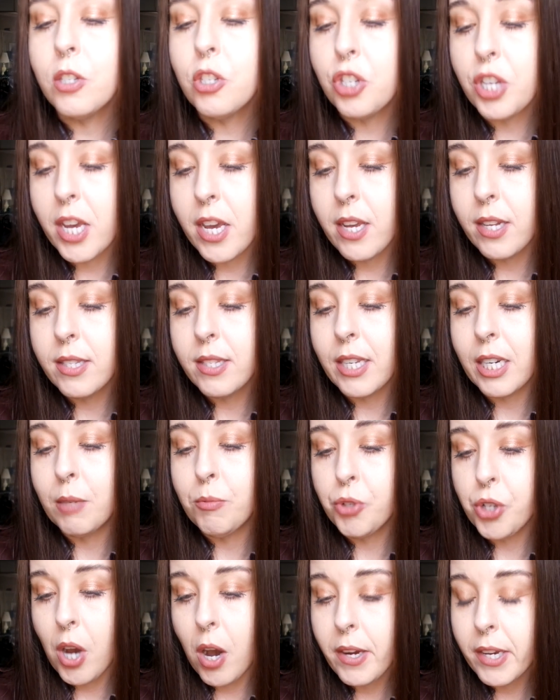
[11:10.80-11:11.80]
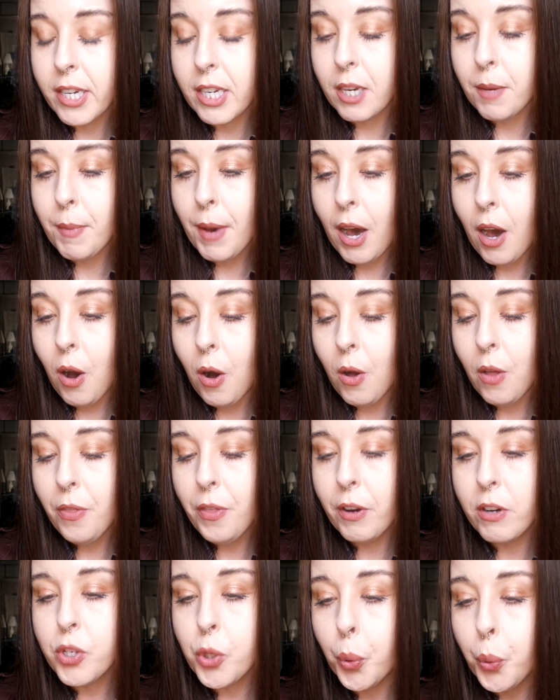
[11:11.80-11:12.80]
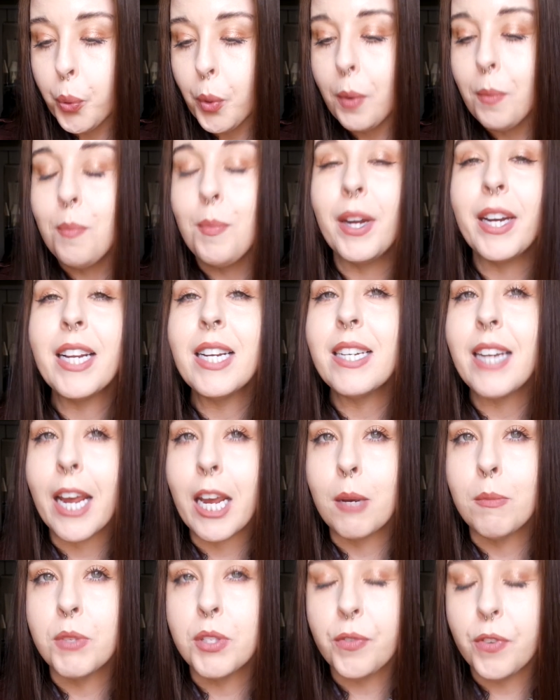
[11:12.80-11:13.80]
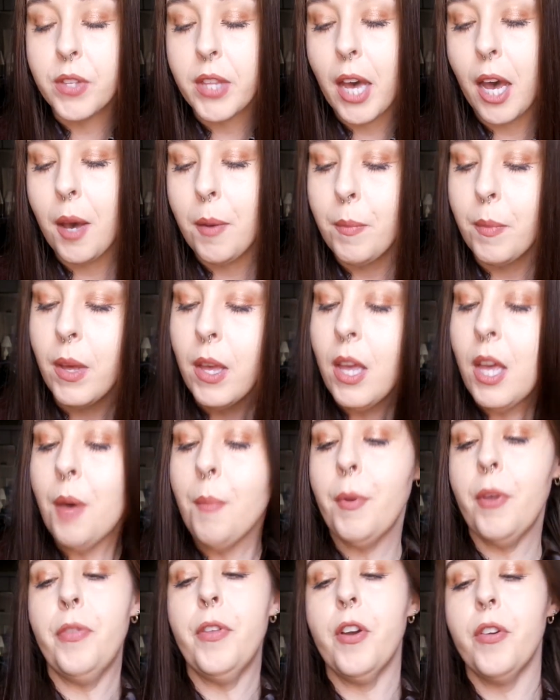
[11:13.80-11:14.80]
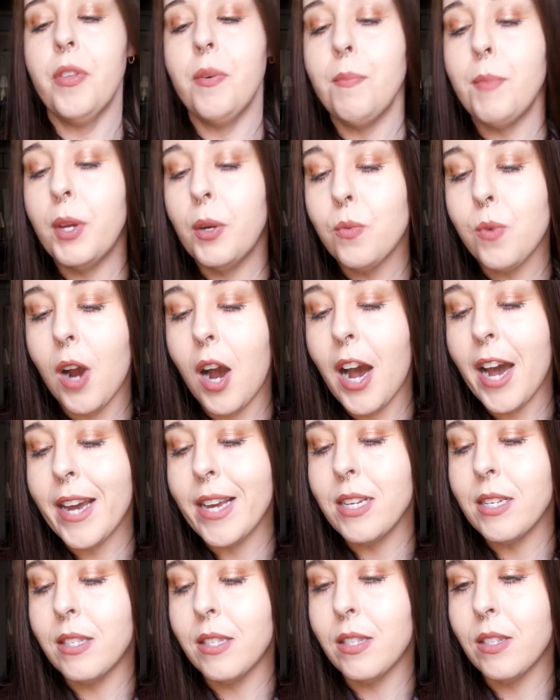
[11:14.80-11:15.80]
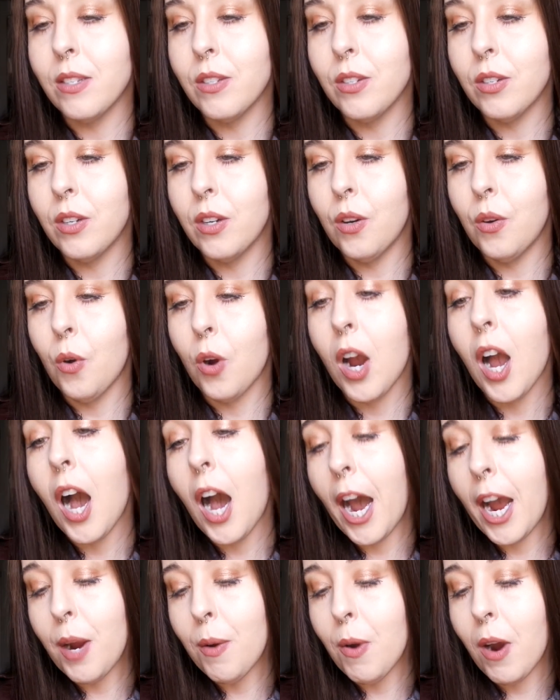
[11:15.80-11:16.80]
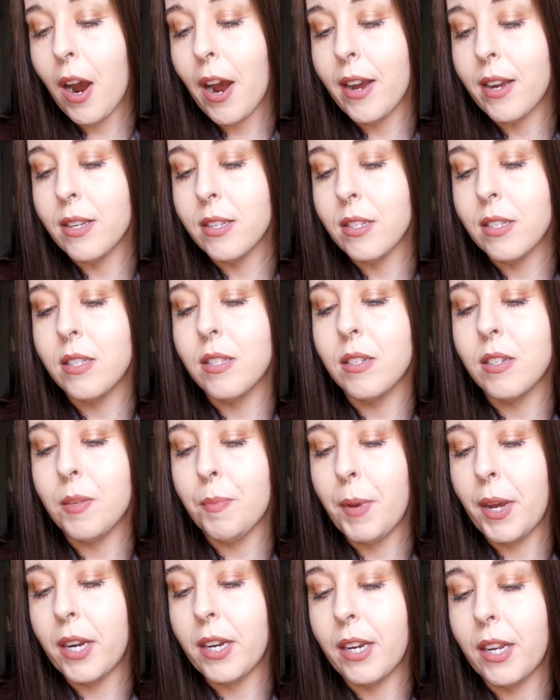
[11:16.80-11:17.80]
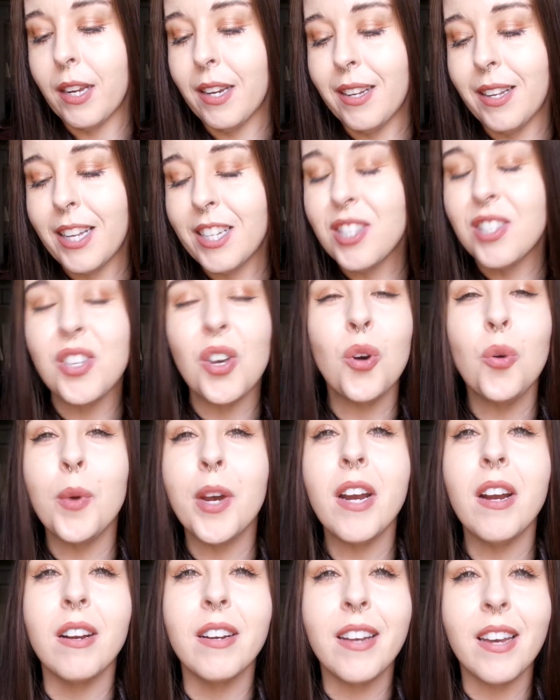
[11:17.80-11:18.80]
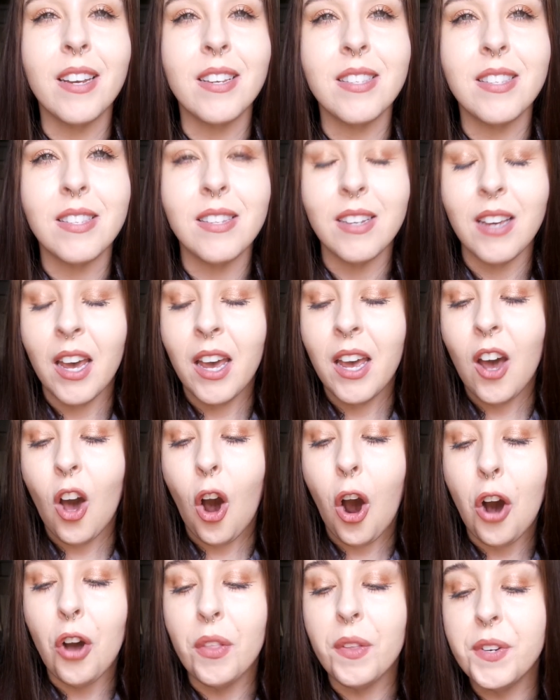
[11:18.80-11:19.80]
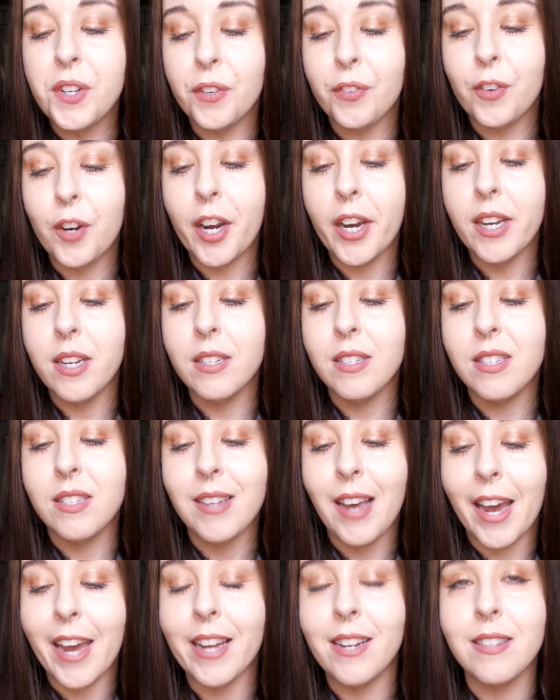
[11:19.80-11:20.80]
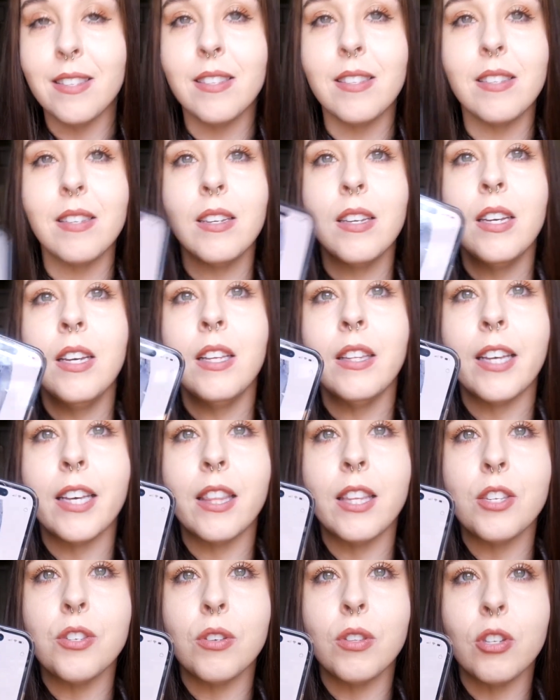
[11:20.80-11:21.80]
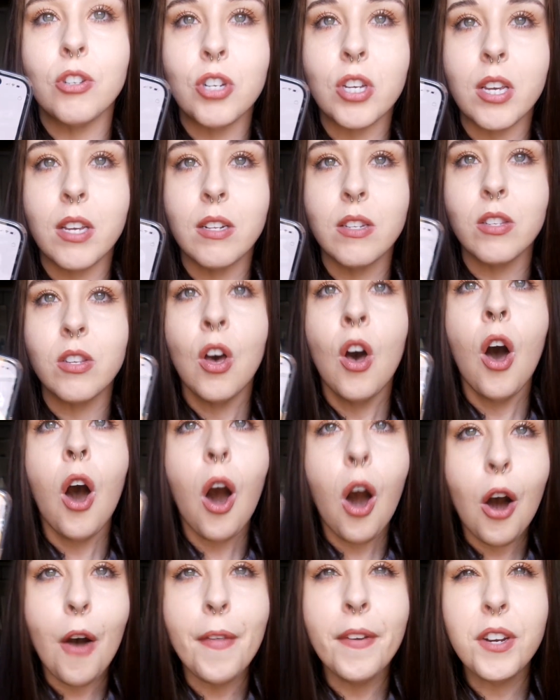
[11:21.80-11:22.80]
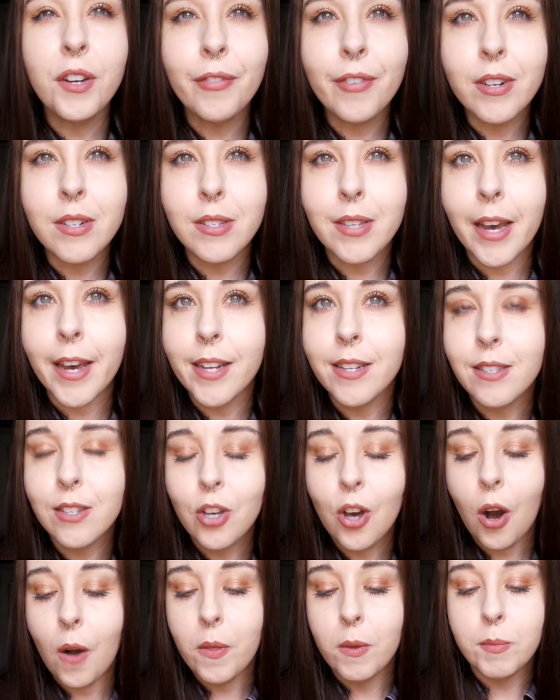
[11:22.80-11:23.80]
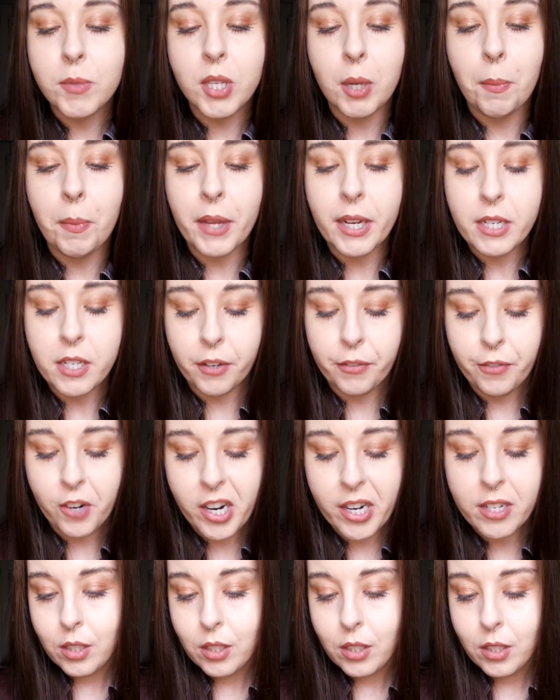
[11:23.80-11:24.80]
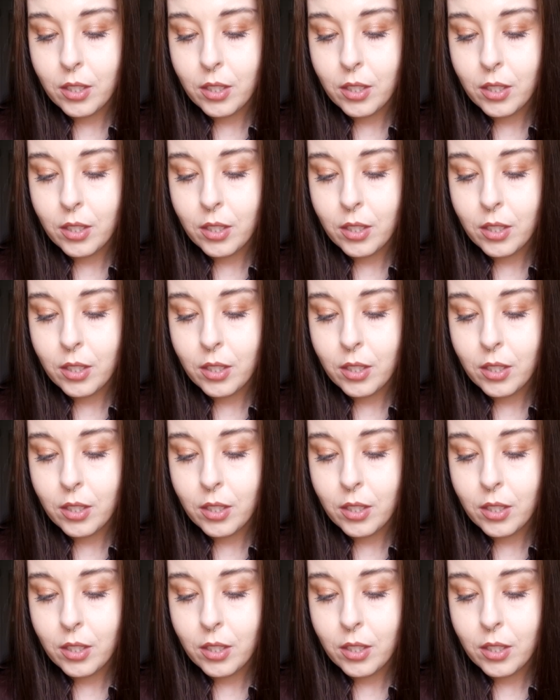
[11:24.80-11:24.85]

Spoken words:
jeans that I'm talking about, there's many names for them, but they're the mid-rise or high-rise, depending. It's so weird because all the different sites, like these are the jeans, all the different sites call them something different.